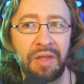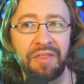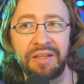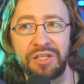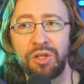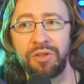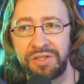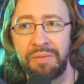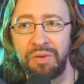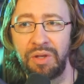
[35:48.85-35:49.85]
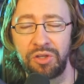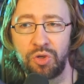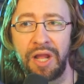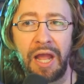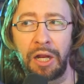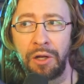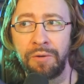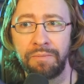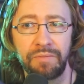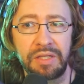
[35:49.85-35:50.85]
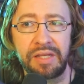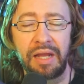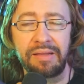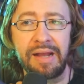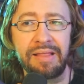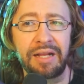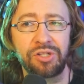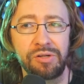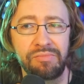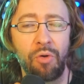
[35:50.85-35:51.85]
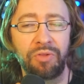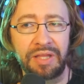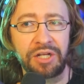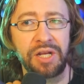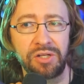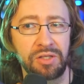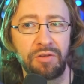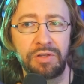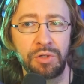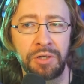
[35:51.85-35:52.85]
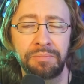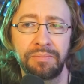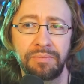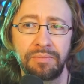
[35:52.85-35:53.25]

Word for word: I think that's still the same thing we can sort of echo. Is that uh, that should hopefully that changes in the future.